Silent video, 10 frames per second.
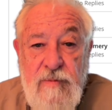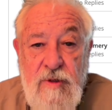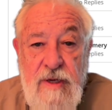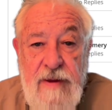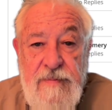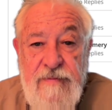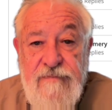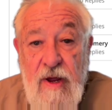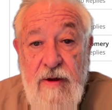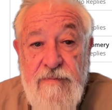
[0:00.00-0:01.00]
type of
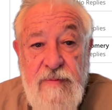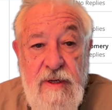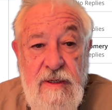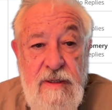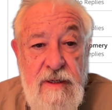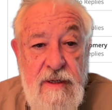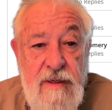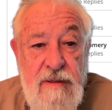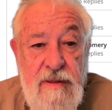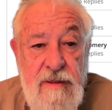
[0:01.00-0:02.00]
involvement.
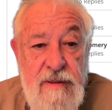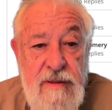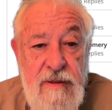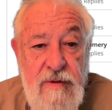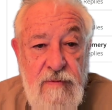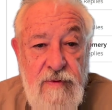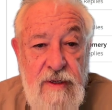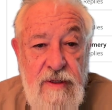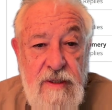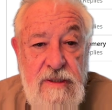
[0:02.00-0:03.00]
You can
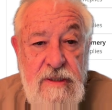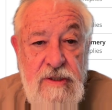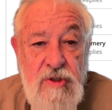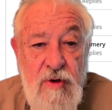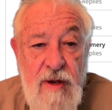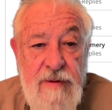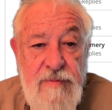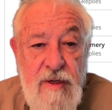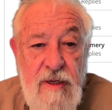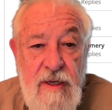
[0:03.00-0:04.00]
read this. Describe
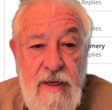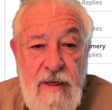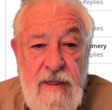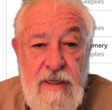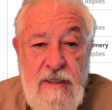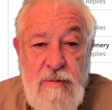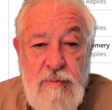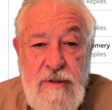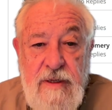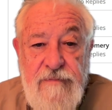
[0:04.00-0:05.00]
the
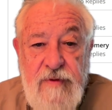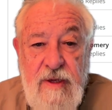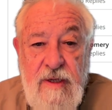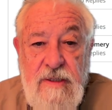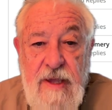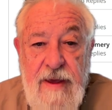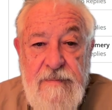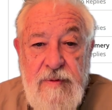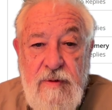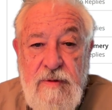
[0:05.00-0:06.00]
specific
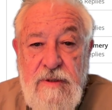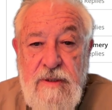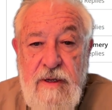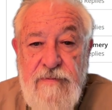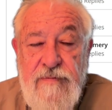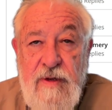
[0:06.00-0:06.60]
examples of